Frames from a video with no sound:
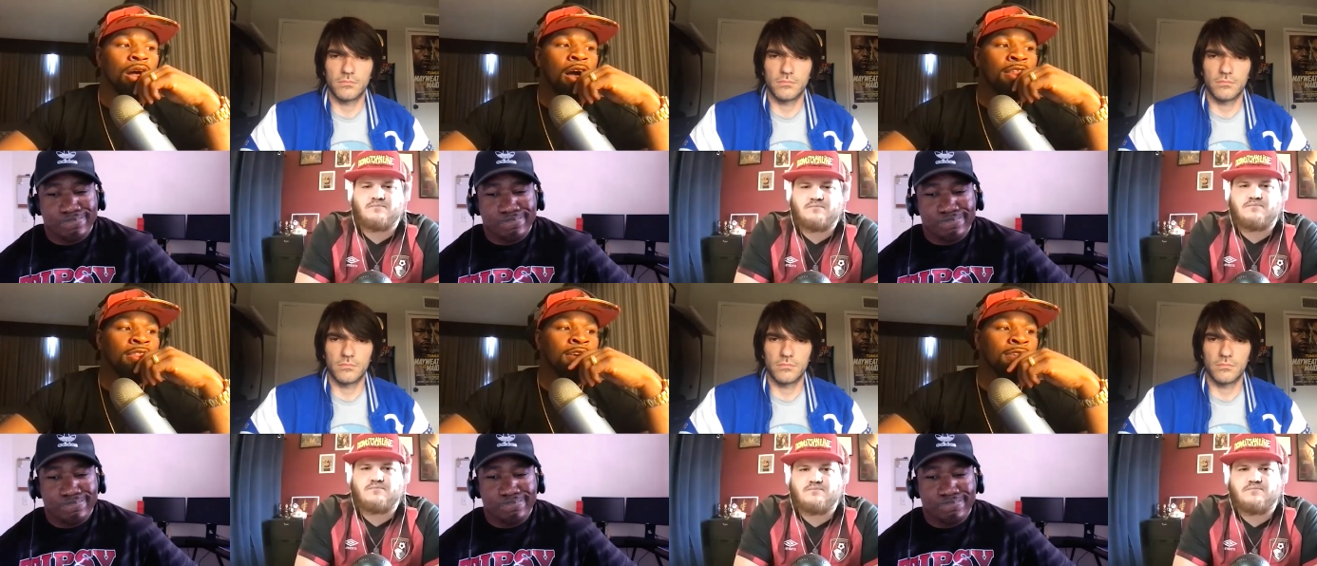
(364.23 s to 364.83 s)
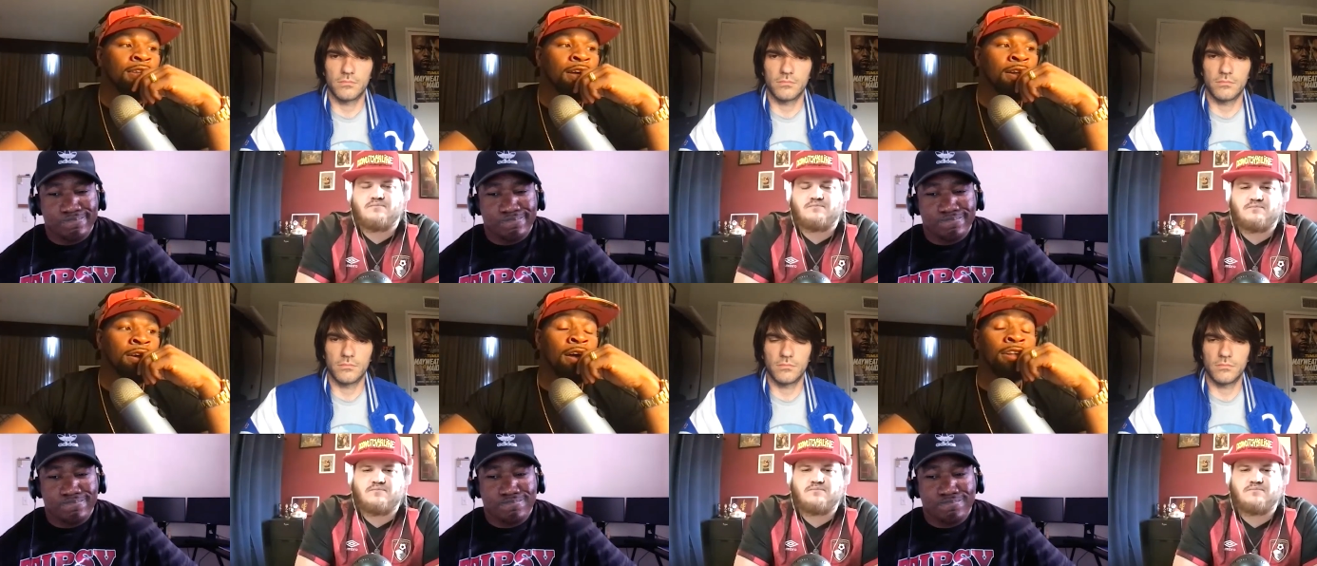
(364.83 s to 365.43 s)
Speaker 1: I think
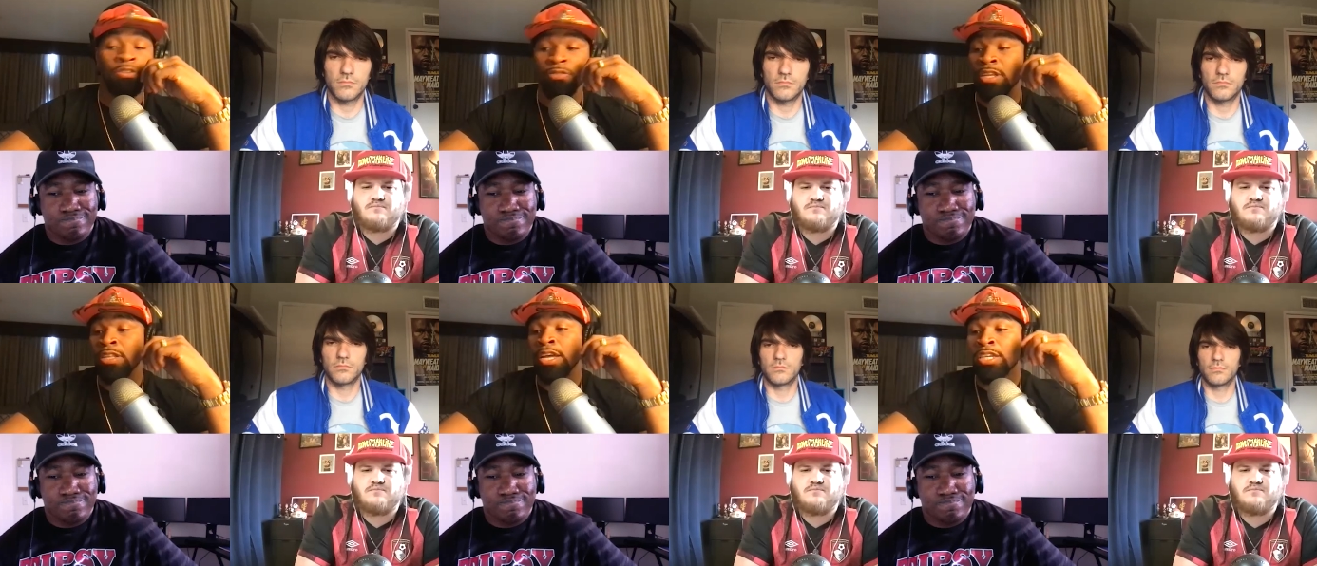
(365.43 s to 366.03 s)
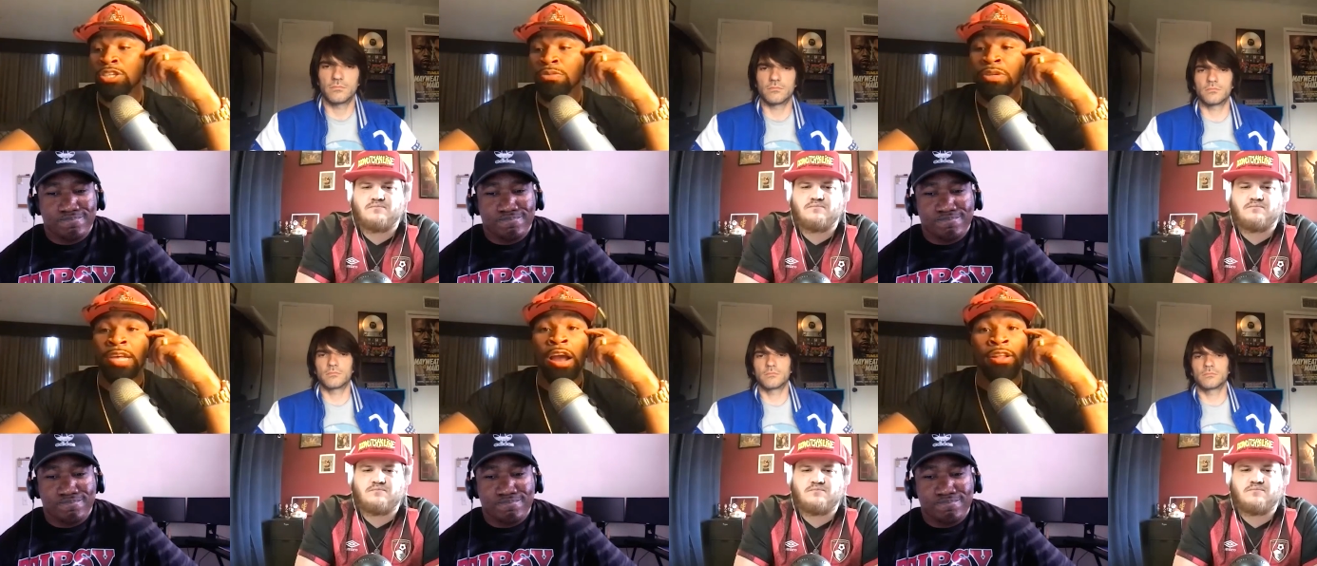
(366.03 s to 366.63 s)
that uh, I do think that he should
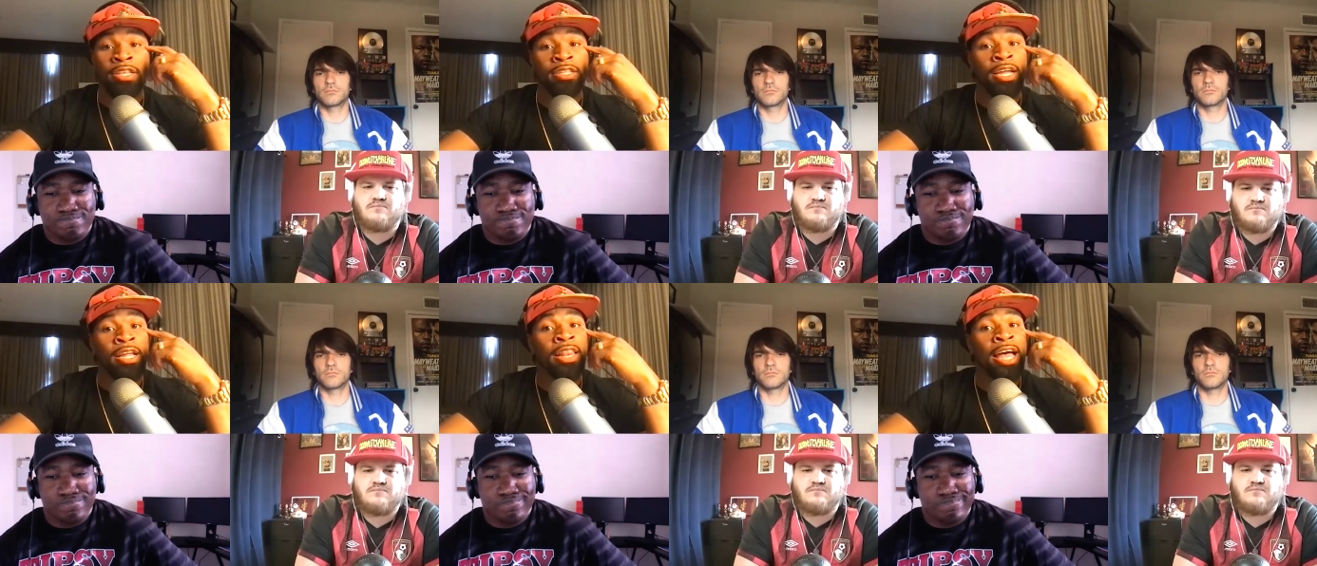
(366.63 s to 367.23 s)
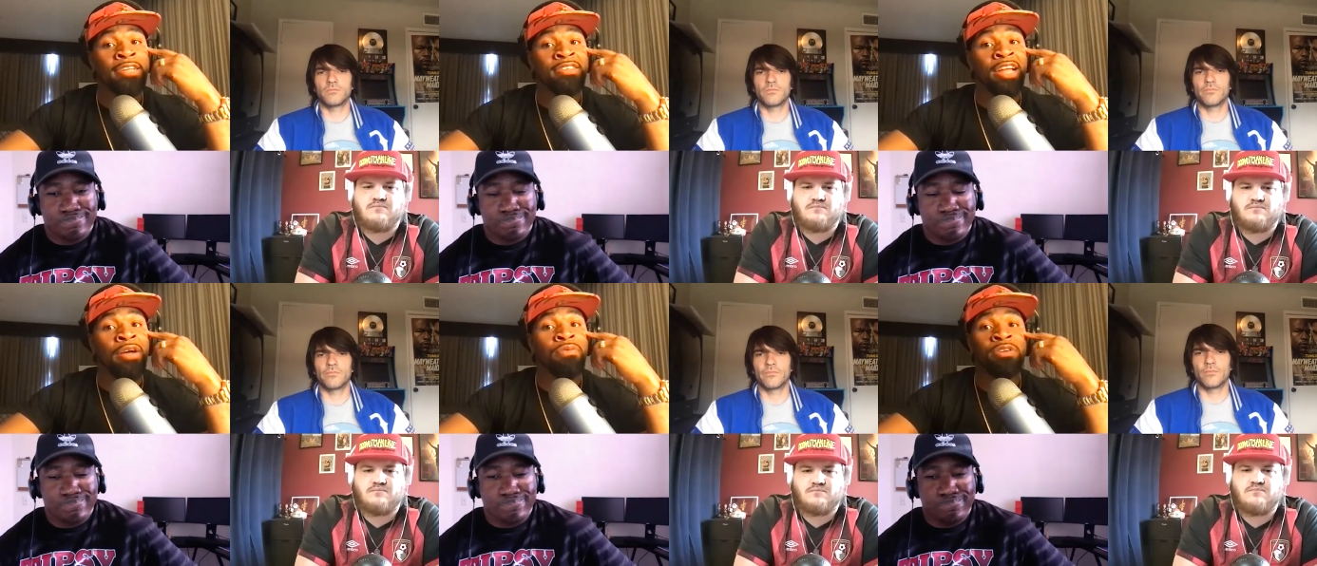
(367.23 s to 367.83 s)
retire. I think that last
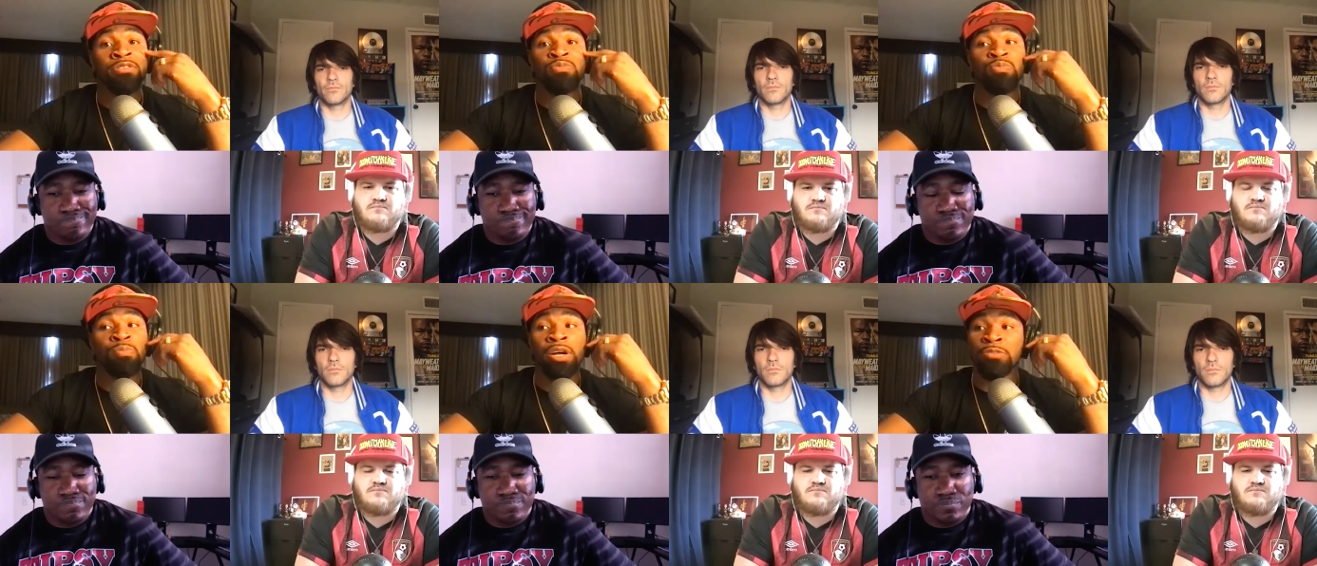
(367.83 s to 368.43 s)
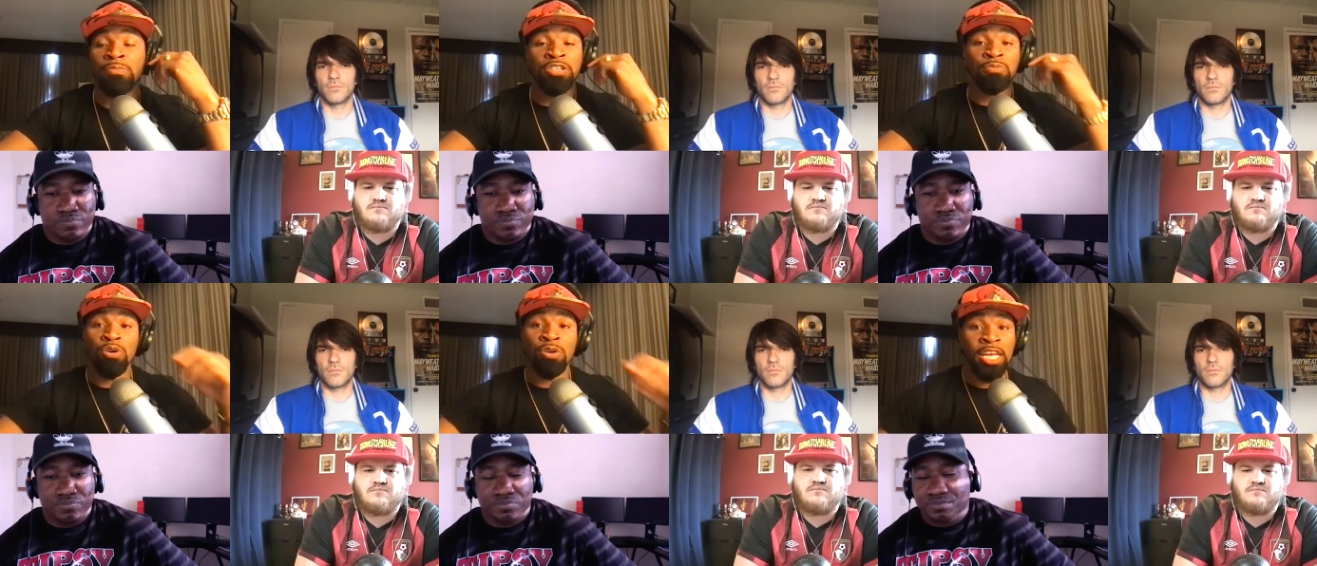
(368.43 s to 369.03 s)
night was much, much
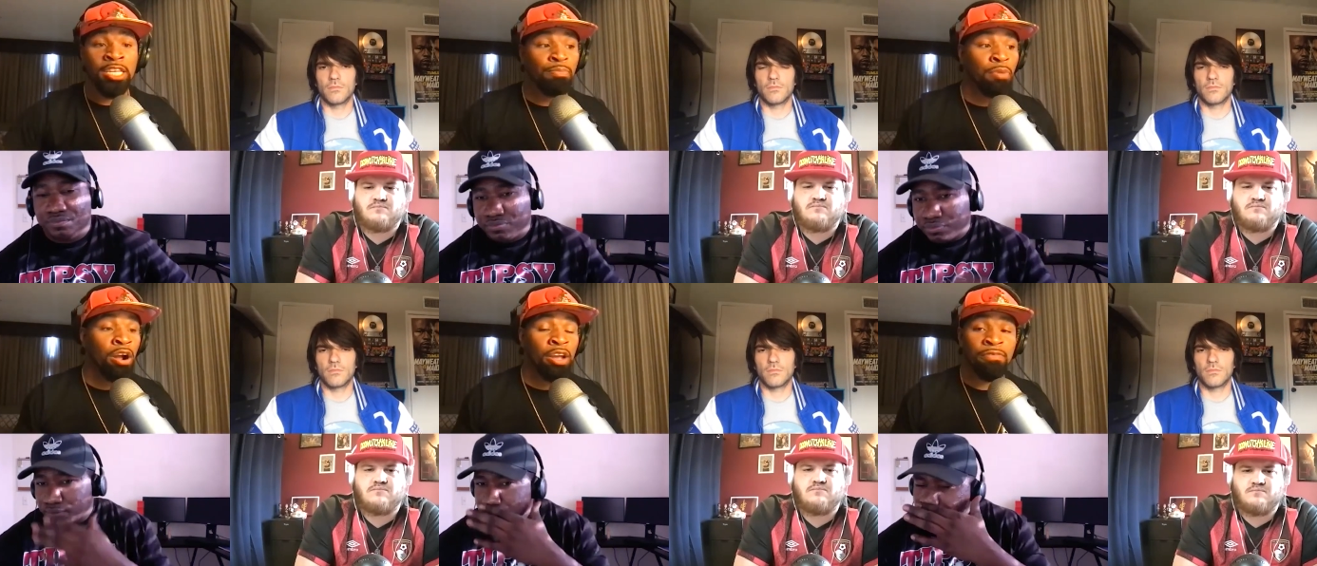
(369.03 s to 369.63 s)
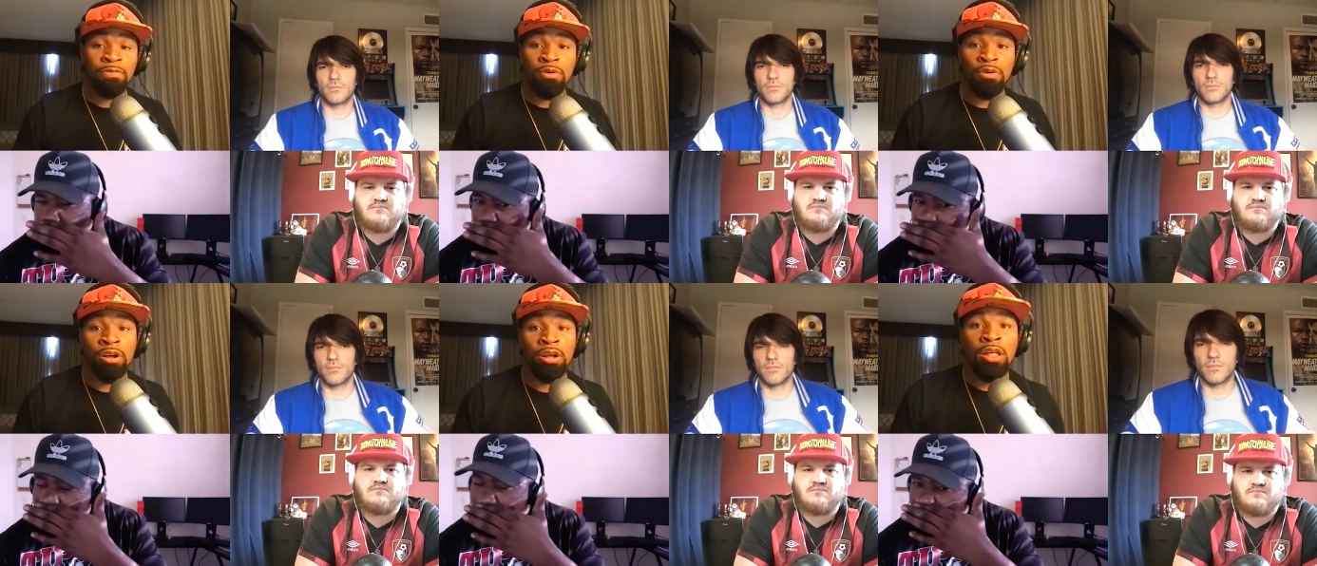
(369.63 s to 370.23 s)
more than he bargained
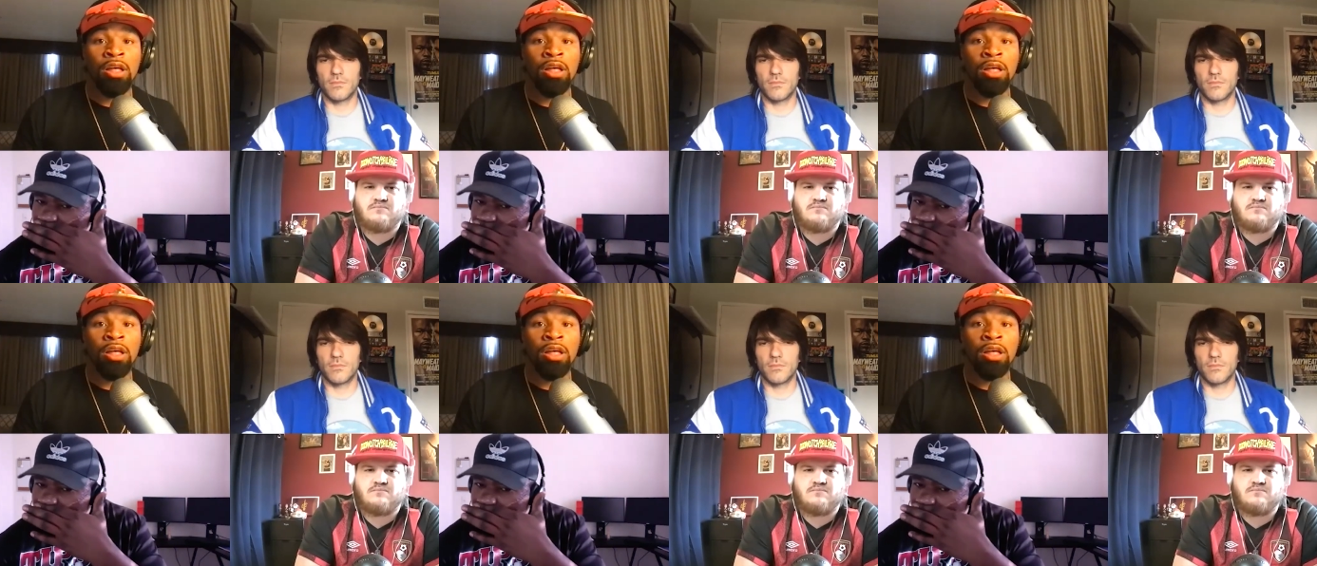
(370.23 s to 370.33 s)
for.